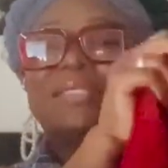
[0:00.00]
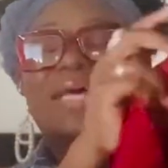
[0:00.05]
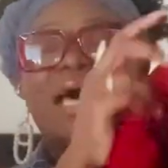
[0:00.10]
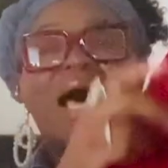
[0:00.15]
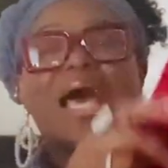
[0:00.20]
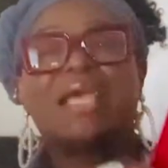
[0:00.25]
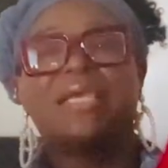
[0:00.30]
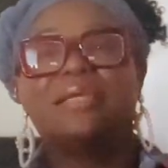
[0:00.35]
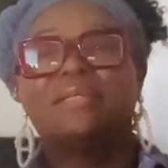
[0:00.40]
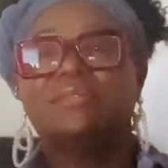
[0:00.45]

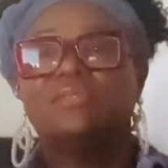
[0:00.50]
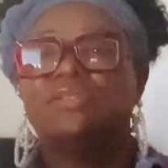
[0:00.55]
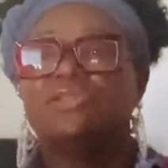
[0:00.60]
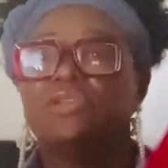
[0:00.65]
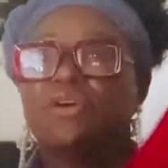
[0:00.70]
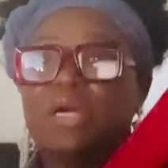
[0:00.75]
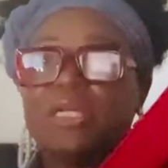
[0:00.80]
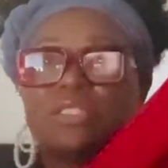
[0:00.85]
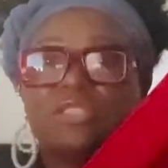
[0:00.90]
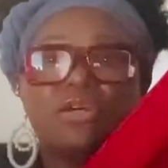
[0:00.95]
tight. You
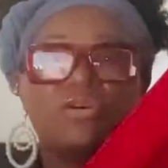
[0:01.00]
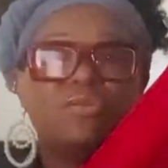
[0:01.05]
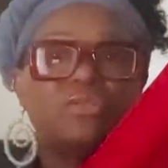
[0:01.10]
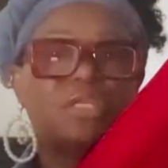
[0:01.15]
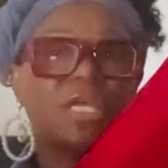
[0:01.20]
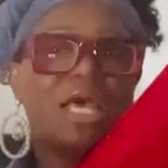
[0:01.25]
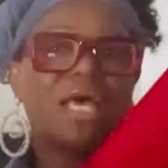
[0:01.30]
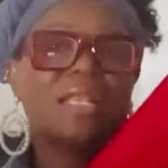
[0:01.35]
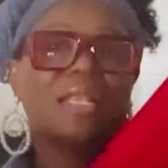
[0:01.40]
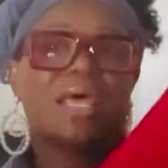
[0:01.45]
know, I told
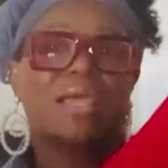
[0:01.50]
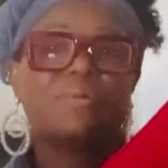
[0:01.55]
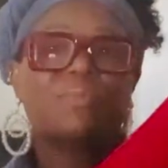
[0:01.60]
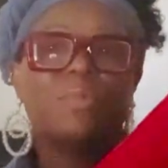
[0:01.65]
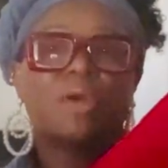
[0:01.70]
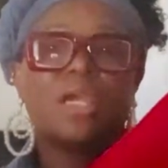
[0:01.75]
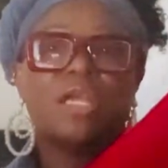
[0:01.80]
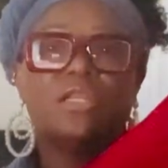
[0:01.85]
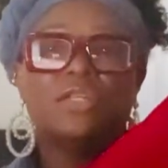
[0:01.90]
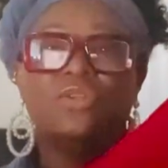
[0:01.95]
you I like
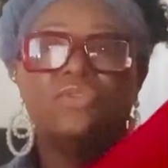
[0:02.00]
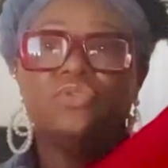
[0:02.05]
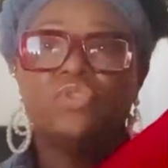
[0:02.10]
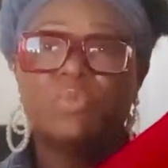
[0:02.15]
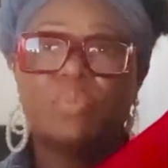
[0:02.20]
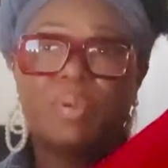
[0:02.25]
wearing loose